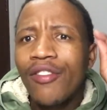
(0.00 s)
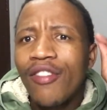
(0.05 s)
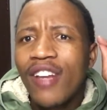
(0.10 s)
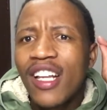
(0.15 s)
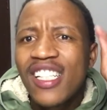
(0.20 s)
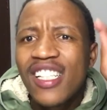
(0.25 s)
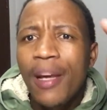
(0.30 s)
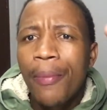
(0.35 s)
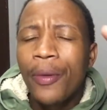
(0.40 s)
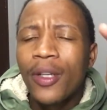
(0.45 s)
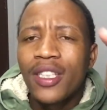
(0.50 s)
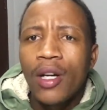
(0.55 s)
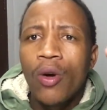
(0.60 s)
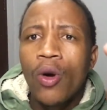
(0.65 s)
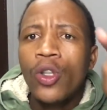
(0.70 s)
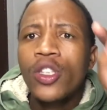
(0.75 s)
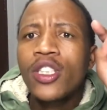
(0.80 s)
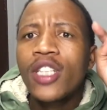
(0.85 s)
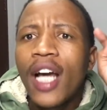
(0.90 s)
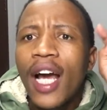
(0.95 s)
Let's support the
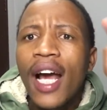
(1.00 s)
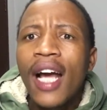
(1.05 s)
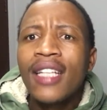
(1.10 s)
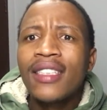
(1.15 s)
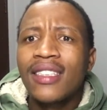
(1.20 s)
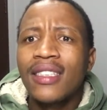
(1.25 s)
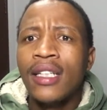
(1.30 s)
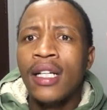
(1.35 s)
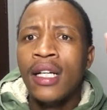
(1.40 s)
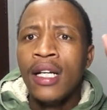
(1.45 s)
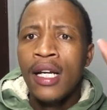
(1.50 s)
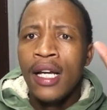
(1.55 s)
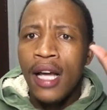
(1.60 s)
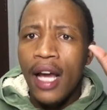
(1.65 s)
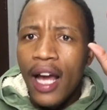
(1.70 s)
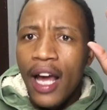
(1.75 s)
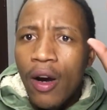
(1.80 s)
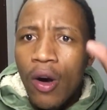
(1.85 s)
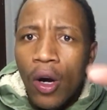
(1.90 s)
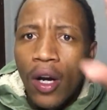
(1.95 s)
coach as
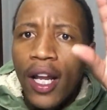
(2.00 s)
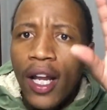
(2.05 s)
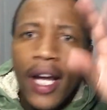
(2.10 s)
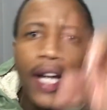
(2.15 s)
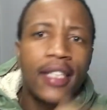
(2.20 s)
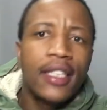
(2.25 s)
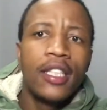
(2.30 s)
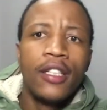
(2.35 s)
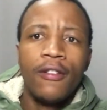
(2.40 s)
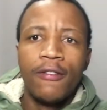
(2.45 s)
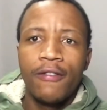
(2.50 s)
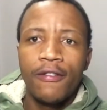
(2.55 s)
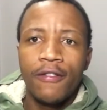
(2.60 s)
a collective.